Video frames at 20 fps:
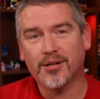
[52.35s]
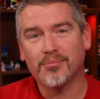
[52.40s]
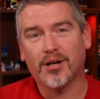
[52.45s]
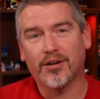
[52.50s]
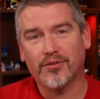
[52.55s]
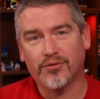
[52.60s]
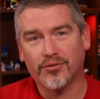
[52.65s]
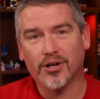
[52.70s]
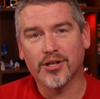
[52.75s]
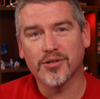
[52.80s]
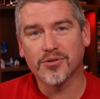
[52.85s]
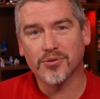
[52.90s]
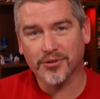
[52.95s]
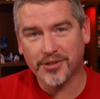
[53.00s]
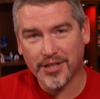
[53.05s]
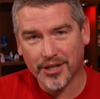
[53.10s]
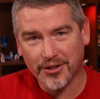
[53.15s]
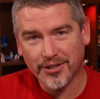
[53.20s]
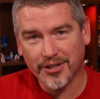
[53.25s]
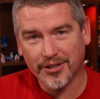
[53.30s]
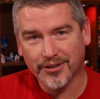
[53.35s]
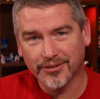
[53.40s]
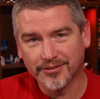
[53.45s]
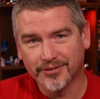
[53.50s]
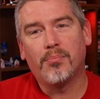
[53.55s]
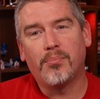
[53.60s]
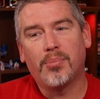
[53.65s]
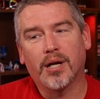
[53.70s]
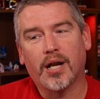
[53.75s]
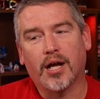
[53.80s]
my friends will tell you,
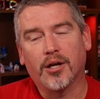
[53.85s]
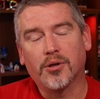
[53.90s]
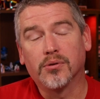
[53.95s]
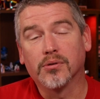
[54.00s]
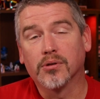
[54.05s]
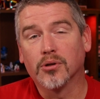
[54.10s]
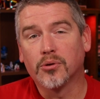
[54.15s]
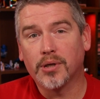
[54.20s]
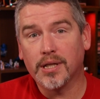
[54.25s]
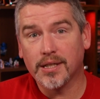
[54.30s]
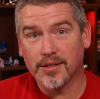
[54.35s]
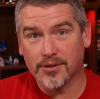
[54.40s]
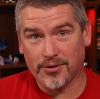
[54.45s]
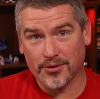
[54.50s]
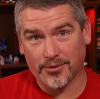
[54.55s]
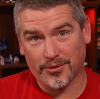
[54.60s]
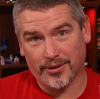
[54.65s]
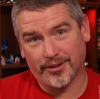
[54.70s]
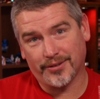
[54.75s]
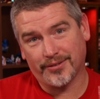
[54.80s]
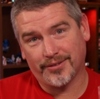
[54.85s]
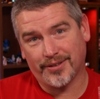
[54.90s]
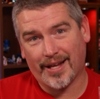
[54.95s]
but I grew into it,